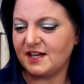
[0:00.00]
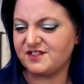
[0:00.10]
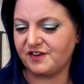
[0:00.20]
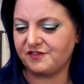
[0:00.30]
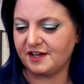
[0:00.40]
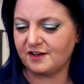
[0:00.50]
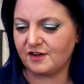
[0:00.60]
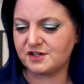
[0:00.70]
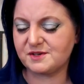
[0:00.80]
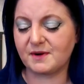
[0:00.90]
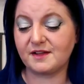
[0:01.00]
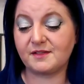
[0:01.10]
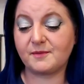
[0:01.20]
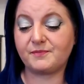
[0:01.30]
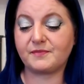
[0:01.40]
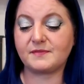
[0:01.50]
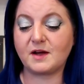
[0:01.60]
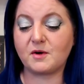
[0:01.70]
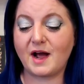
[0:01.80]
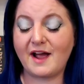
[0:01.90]
It's $15 a month,
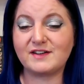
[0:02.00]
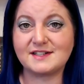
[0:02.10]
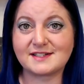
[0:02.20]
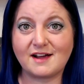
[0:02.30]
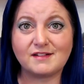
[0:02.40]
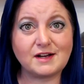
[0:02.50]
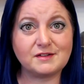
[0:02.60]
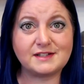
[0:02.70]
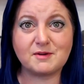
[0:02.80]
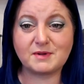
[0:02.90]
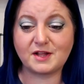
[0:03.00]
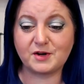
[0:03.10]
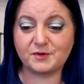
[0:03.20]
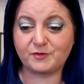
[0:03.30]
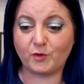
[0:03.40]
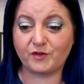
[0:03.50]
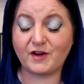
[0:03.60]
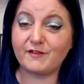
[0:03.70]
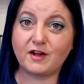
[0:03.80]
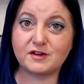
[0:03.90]
though I have a discount code down below for
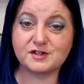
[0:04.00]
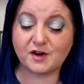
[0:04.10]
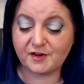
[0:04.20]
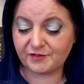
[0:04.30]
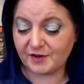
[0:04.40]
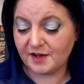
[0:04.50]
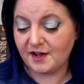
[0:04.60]
$5 off.